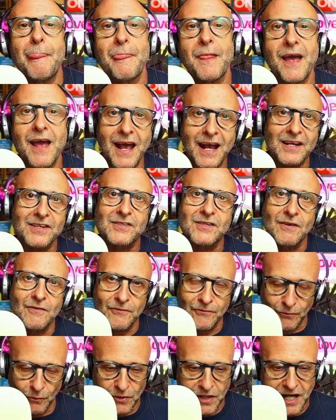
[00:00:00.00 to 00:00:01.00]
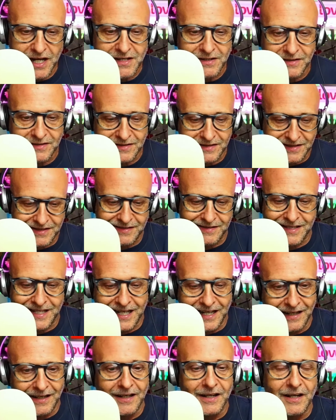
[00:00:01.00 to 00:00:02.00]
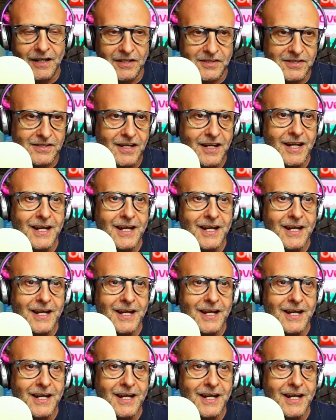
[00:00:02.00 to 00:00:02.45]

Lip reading: has 48 kilohertz